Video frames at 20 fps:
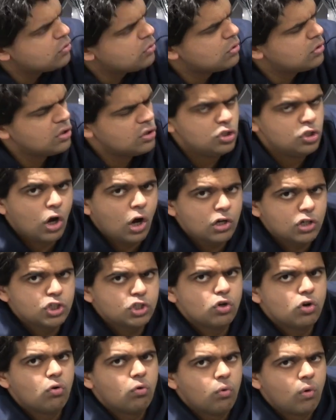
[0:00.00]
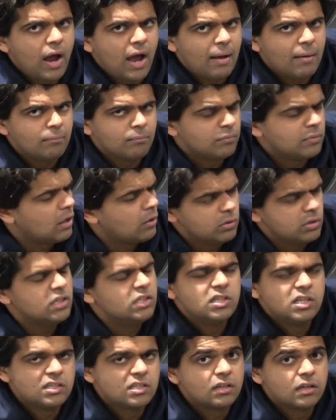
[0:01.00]
to the Dodge Ram. Now,
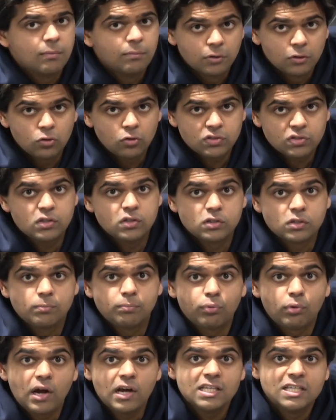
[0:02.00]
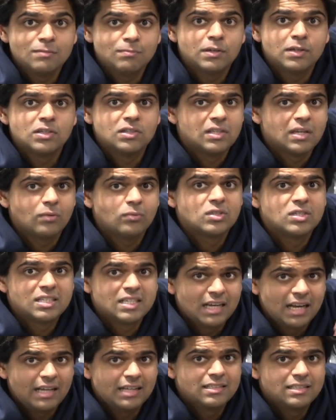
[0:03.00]
it doesn't come across as a surprise because now
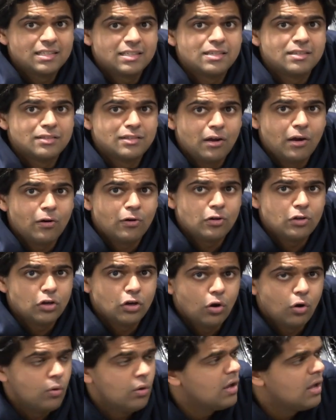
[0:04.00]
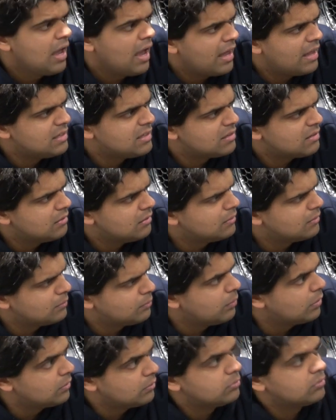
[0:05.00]
Stellantis is there, you know, and
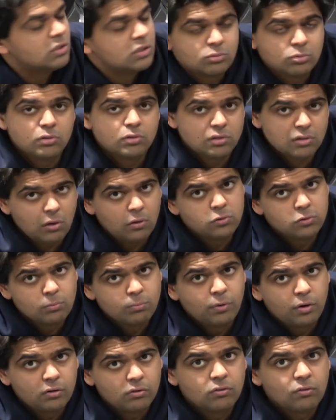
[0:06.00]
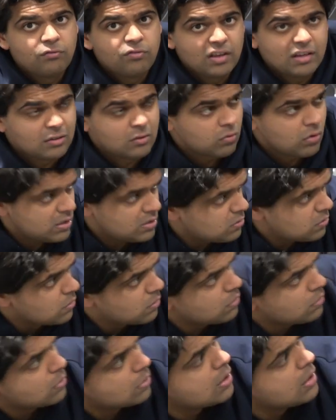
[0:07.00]
well, this was also part of the Fiat
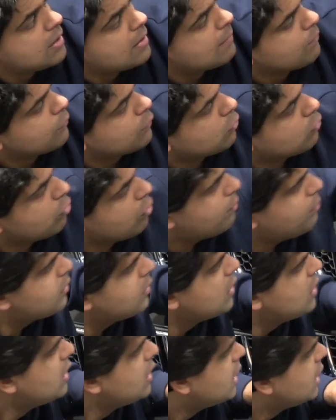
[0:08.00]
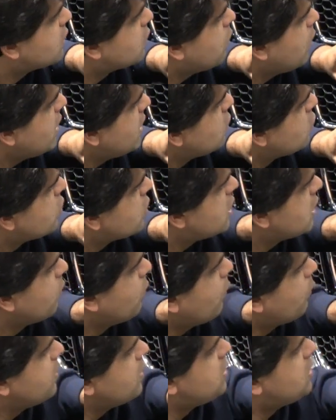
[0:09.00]
Chrysler group. It's quite interesting
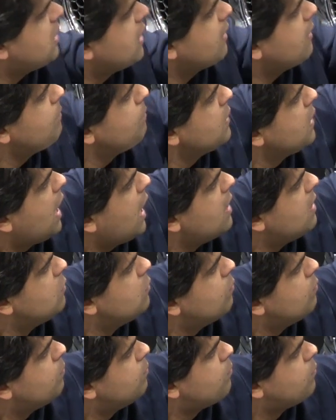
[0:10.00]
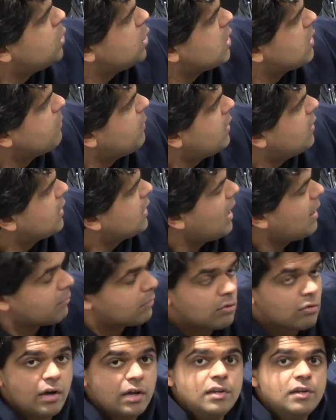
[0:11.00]
what we're seeing, and judging by the
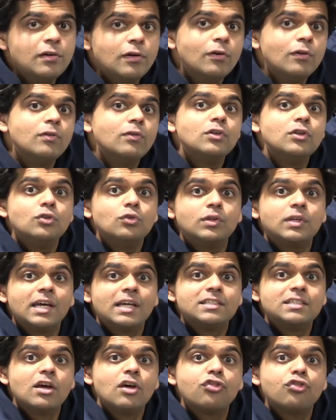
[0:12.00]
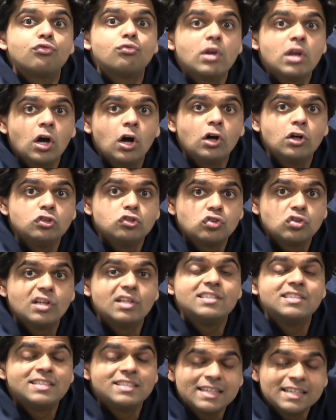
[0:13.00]
camera right here, you get a
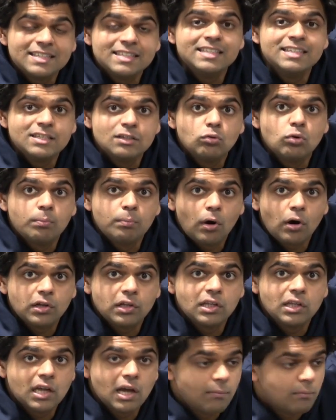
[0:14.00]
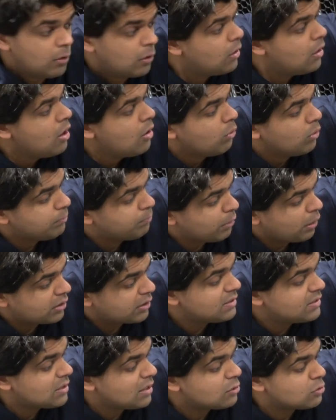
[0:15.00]
360-degree parking camera with
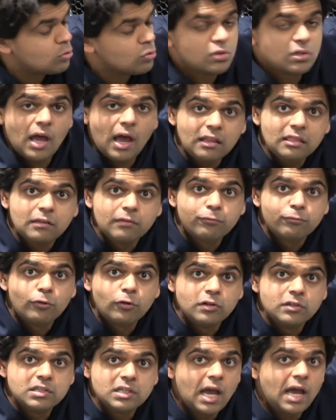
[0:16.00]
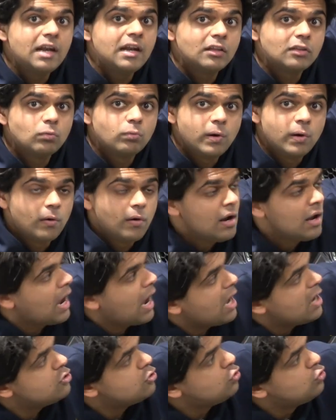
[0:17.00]
parking sensors at the front and at the rear,
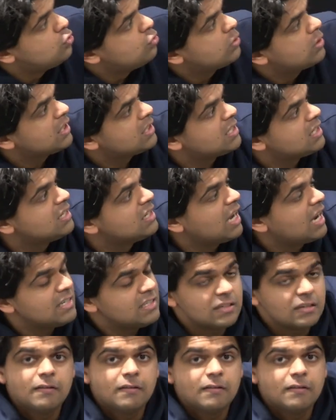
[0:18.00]
and you do get a night